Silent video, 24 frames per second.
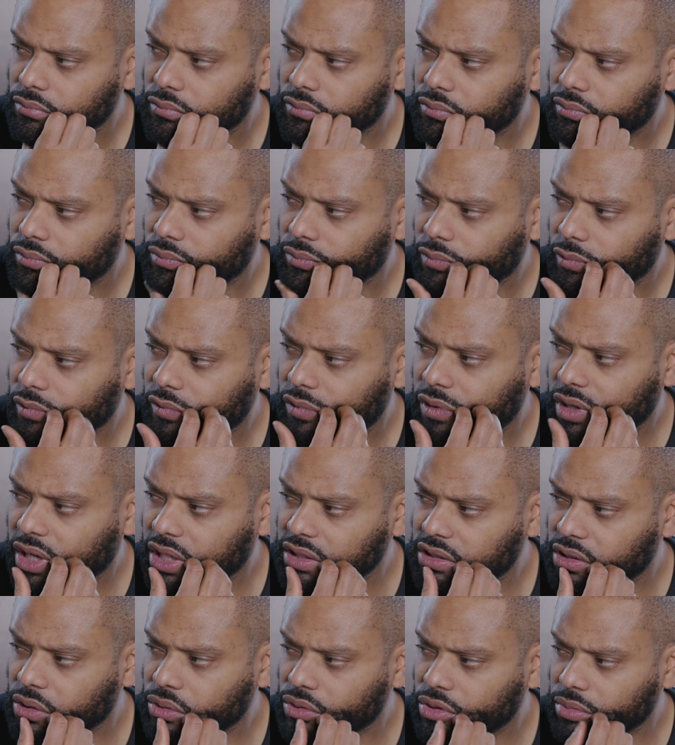and he's really good.
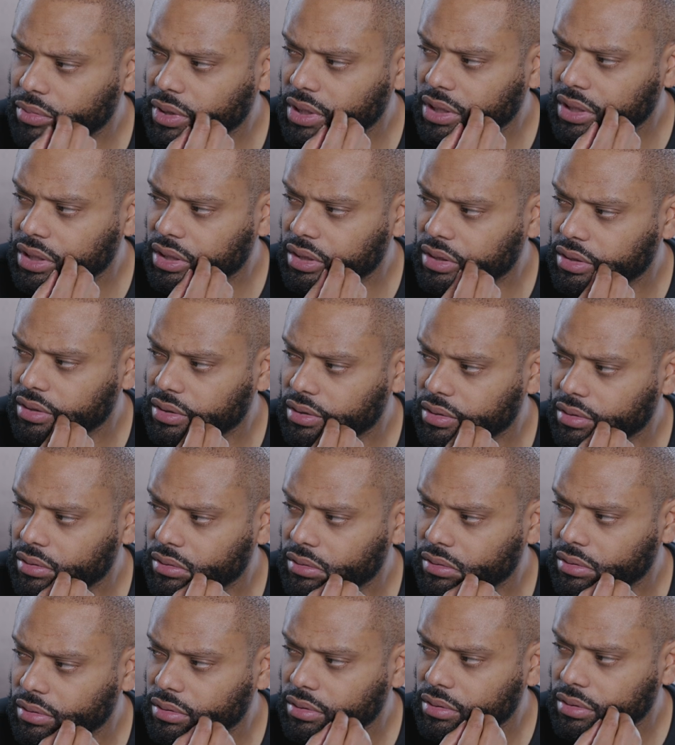For like social media?
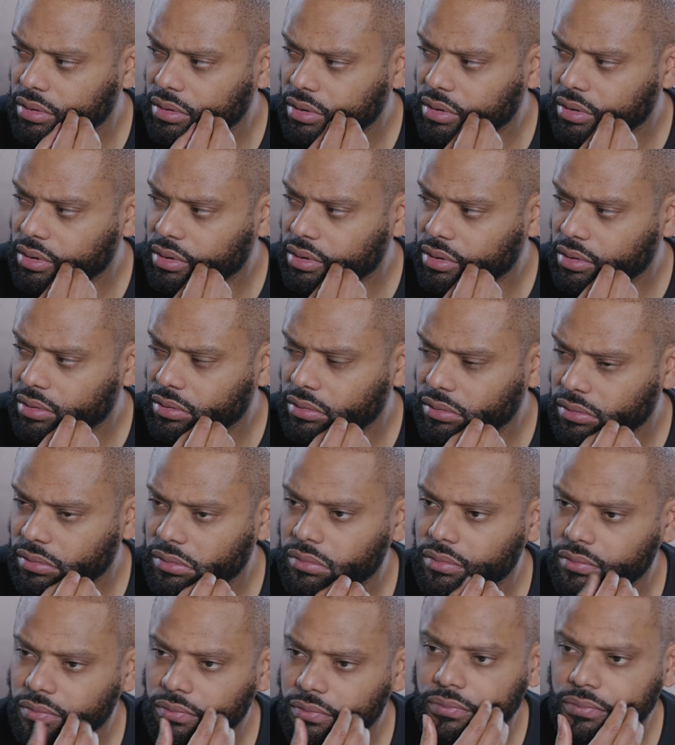Yeah, just like some social